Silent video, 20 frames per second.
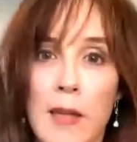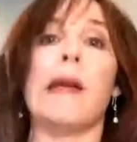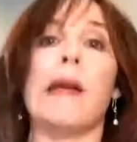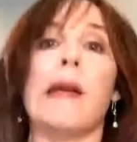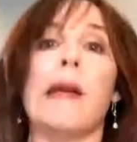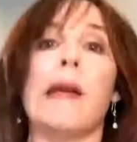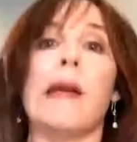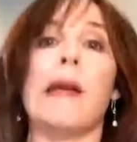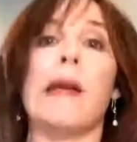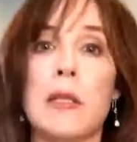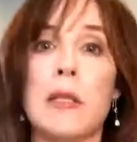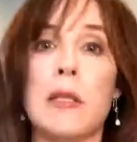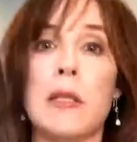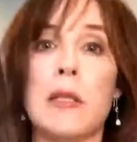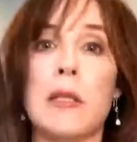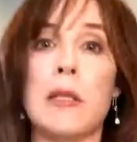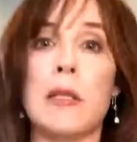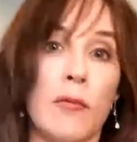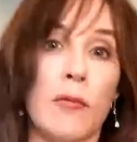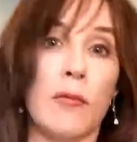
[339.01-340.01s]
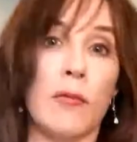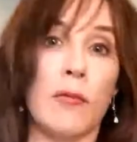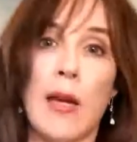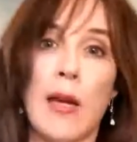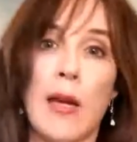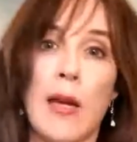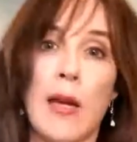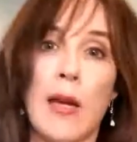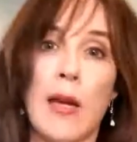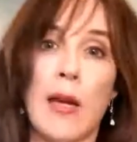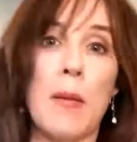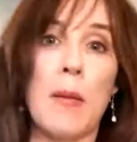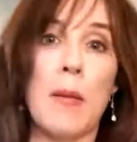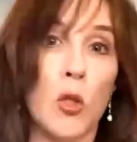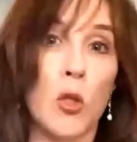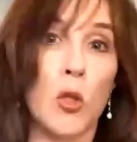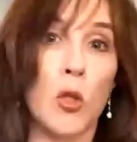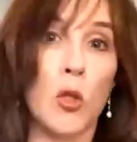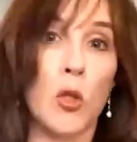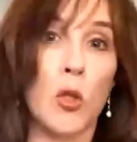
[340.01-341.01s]
But again, I'm just kind of, I have to make
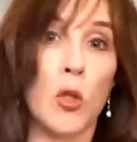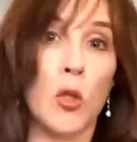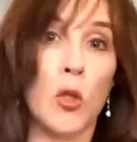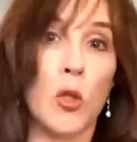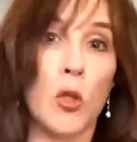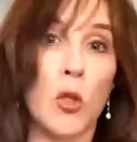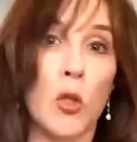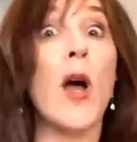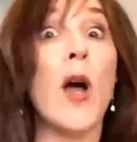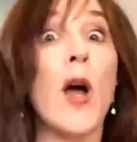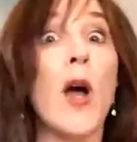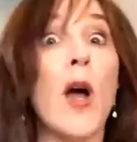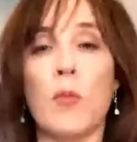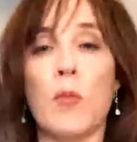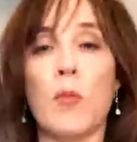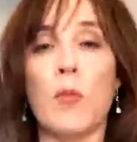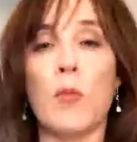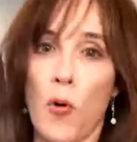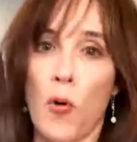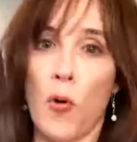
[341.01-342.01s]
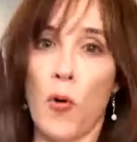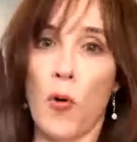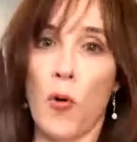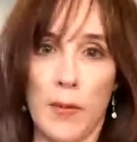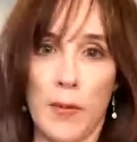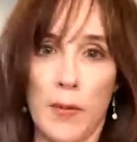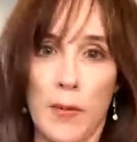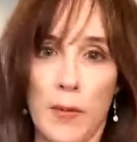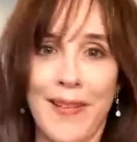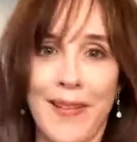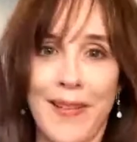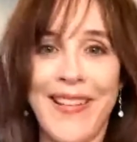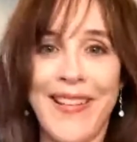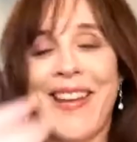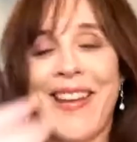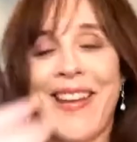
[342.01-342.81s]
my choice about what is more important to me.